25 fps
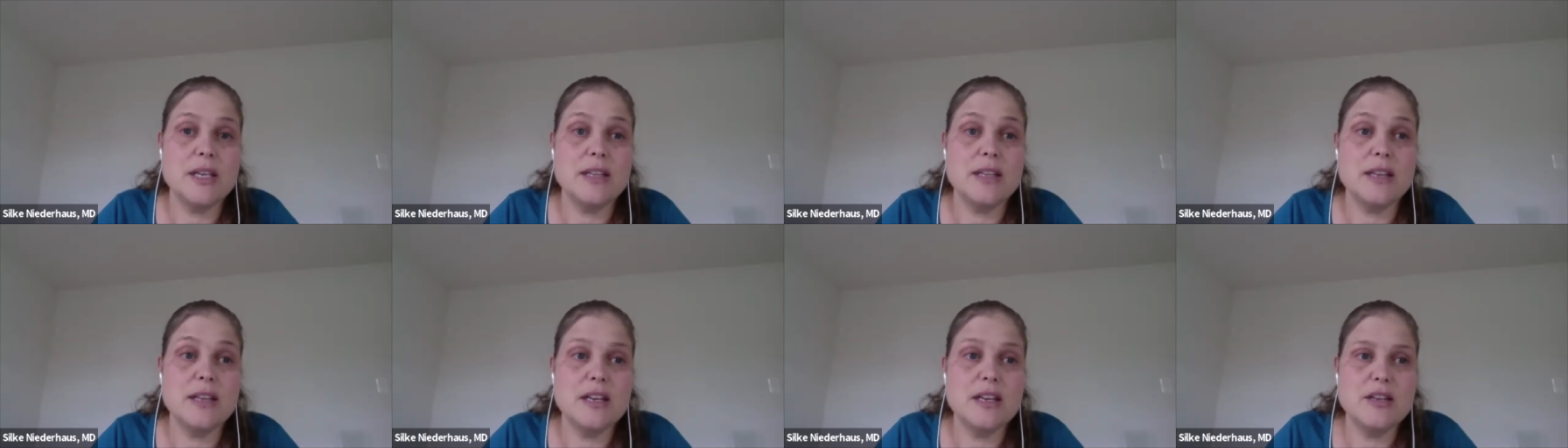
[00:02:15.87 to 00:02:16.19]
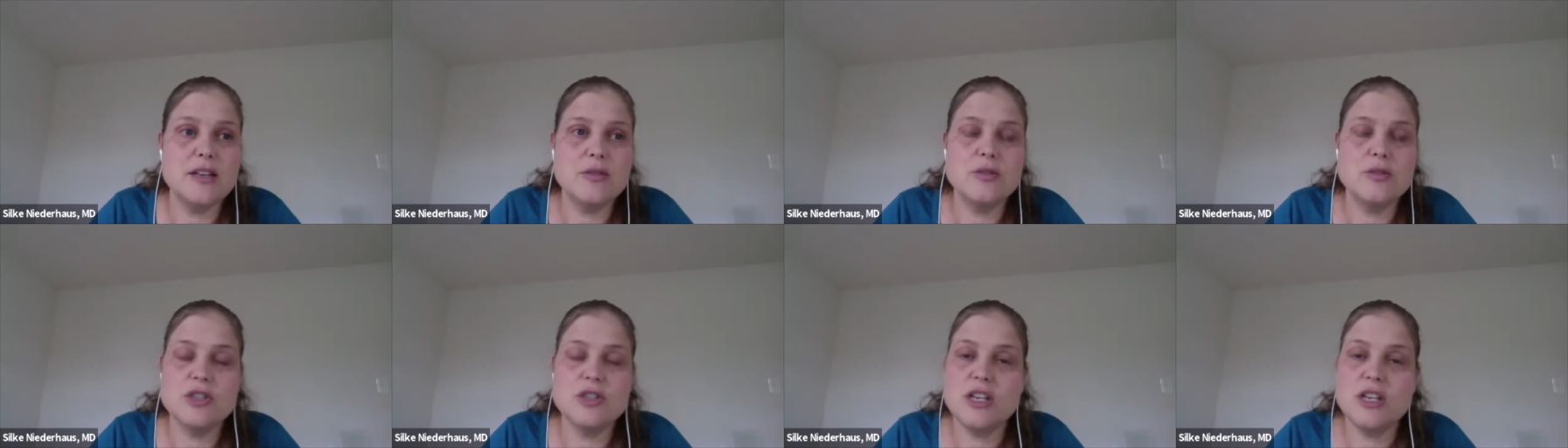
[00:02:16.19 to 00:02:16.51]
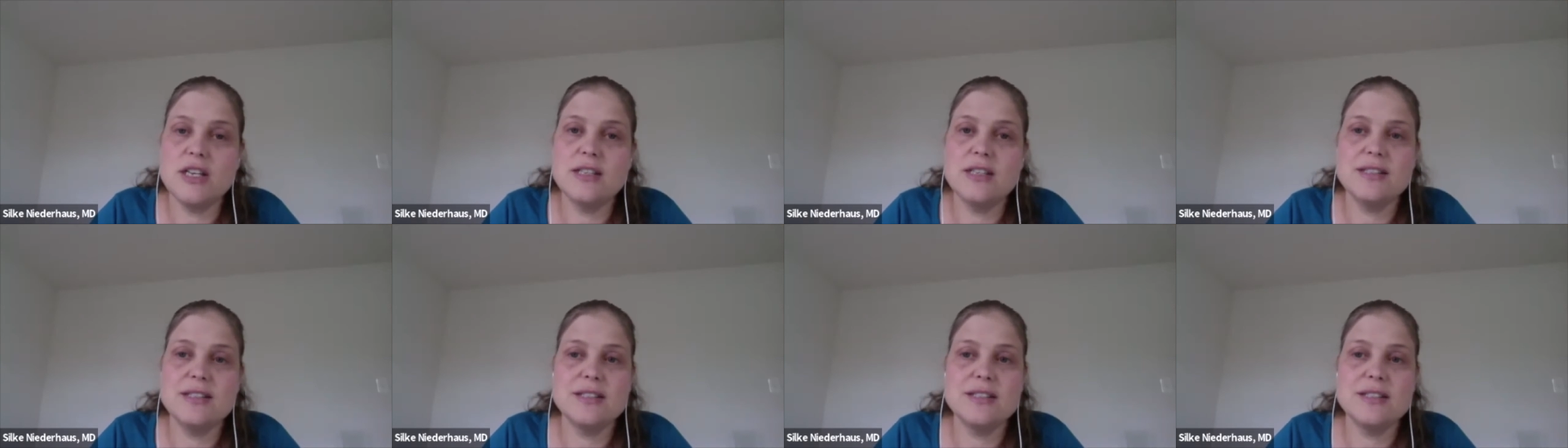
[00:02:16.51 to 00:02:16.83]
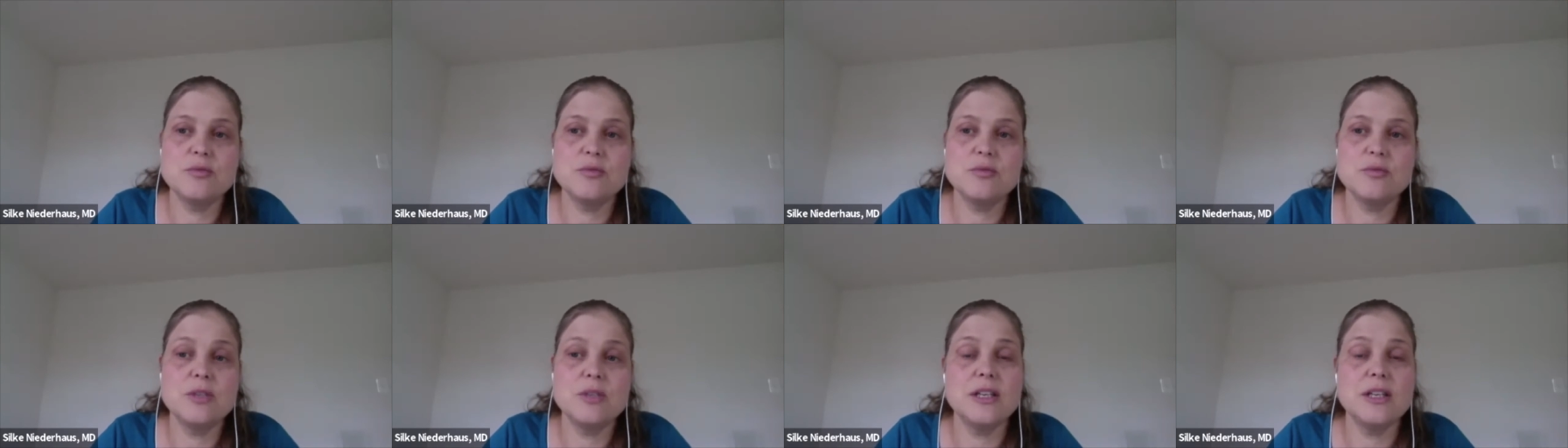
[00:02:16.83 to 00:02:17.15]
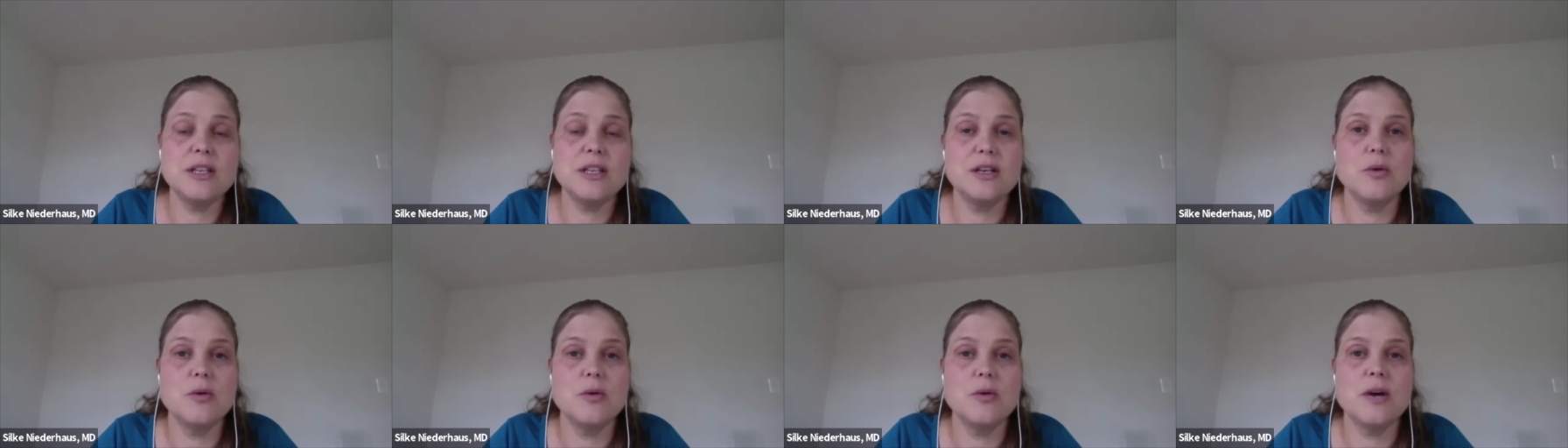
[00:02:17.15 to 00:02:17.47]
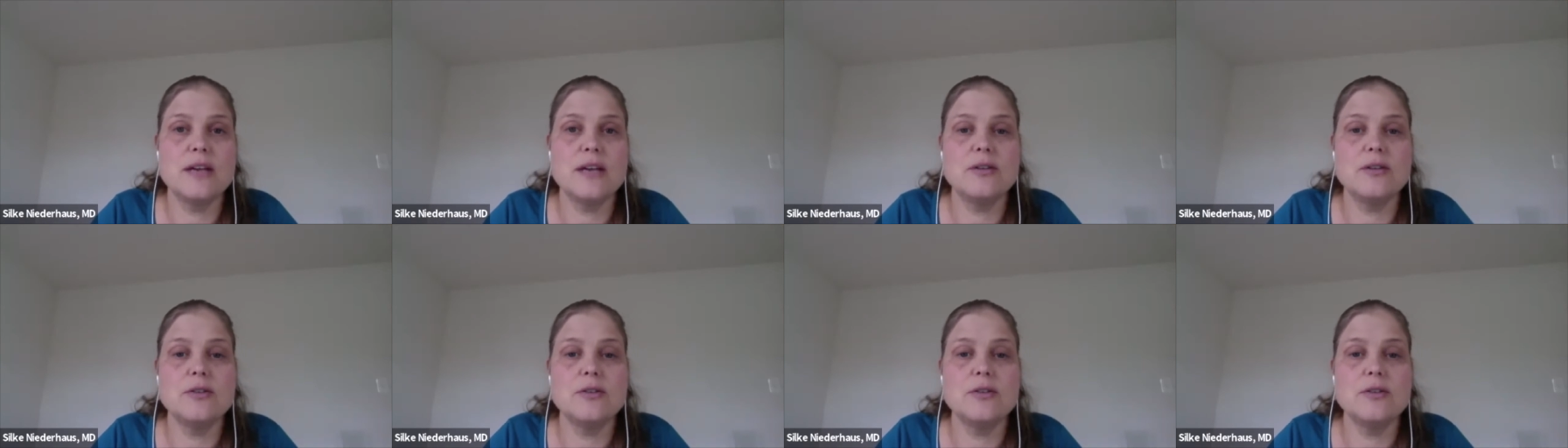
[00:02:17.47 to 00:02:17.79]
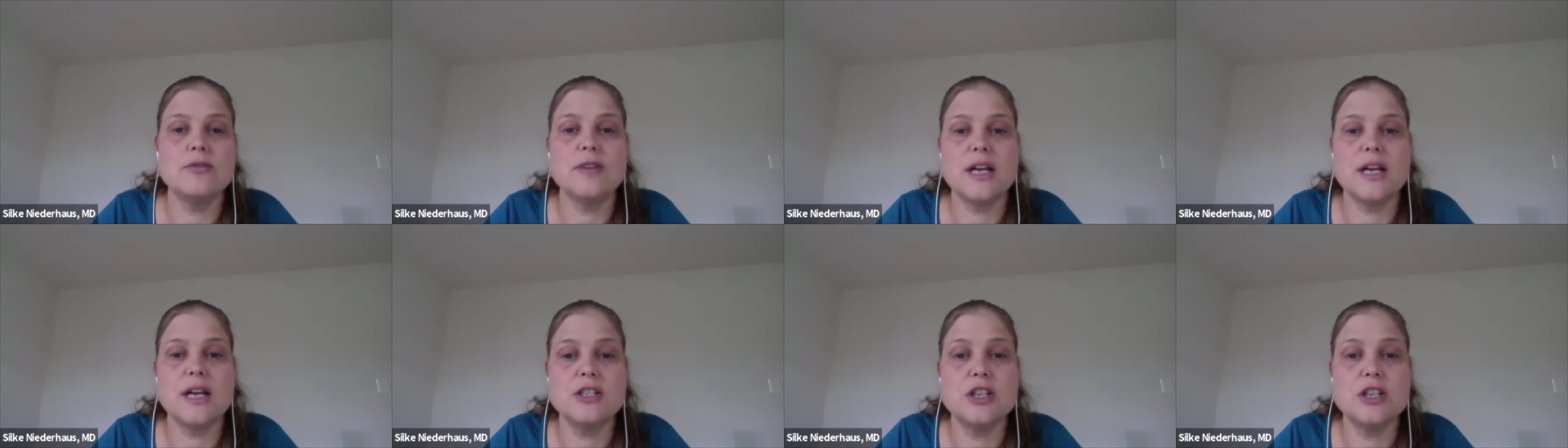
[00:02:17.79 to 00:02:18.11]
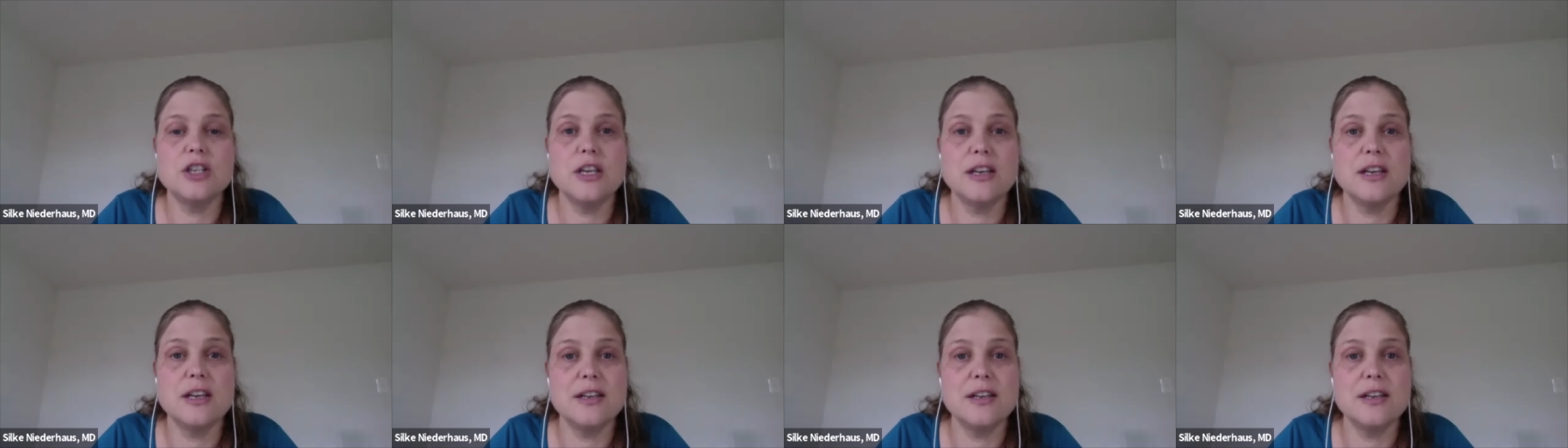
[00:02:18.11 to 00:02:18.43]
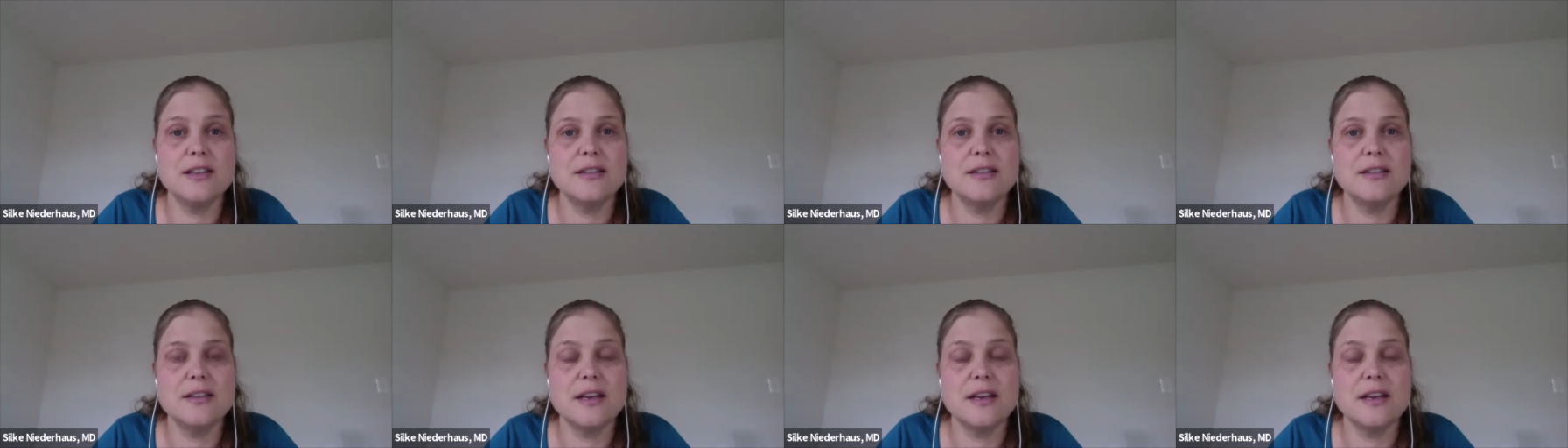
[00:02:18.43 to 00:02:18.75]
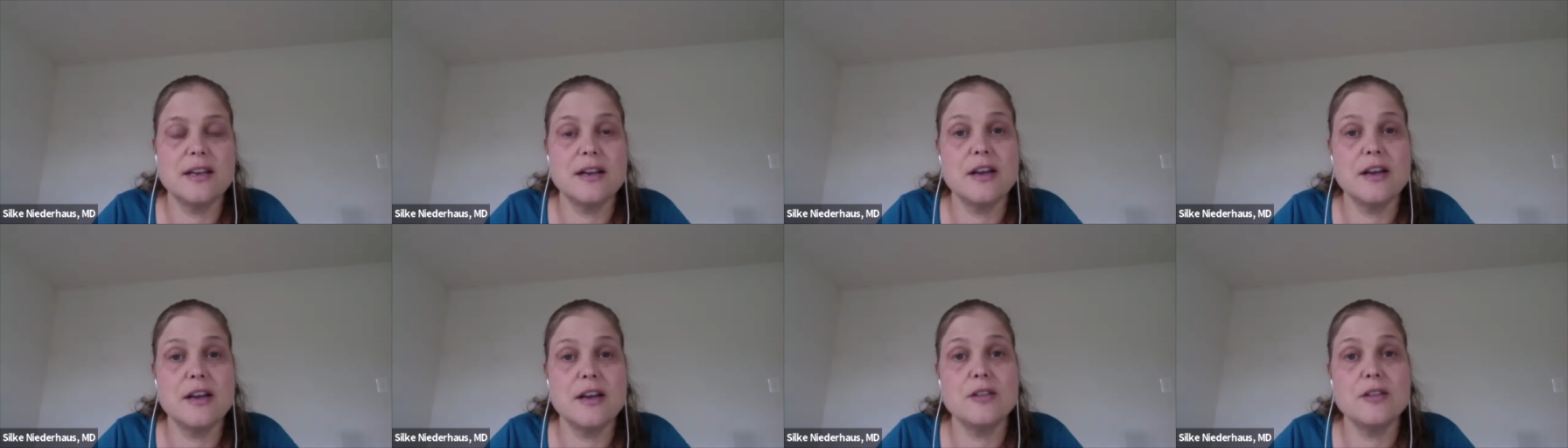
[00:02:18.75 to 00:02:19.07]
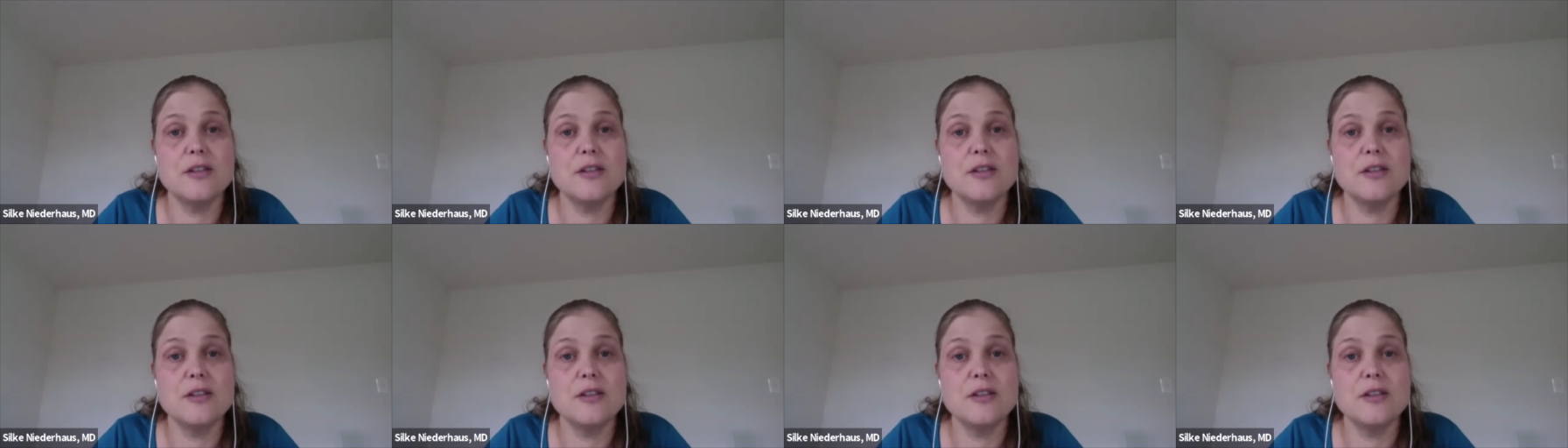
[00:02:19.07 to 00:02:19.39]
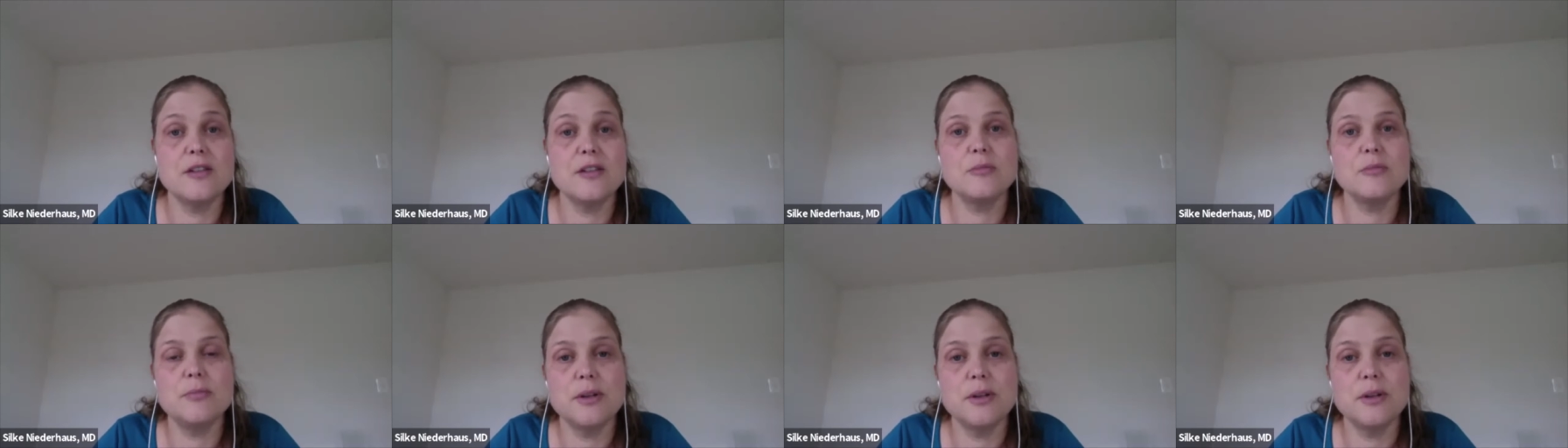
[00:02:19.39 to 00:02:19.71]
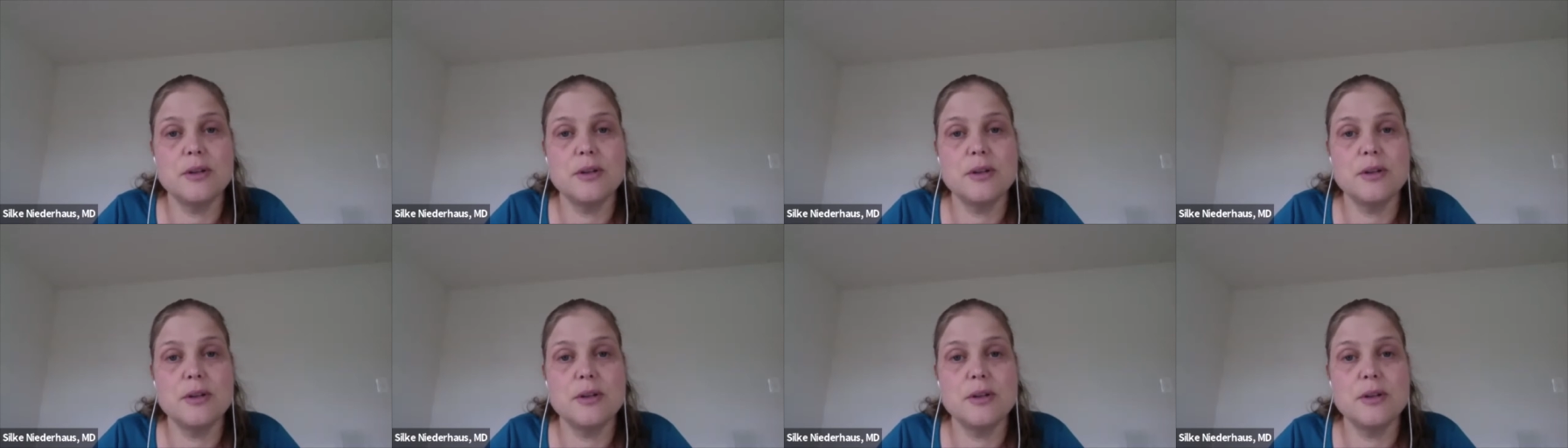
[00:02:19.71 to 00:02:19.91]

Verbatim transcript: then your chance is really no higher of catching it than other people.